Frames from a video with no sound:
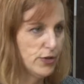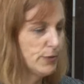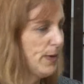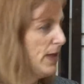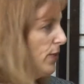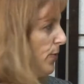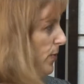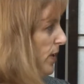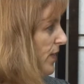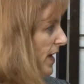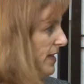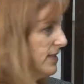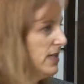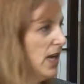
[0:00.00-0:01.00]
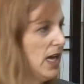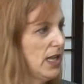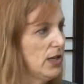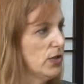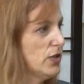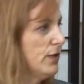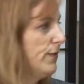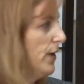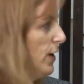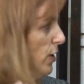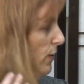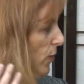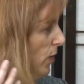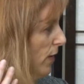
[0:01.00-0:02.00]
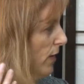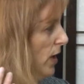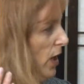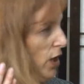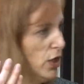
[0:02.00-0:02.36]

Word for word: spend $3,000 to fight over a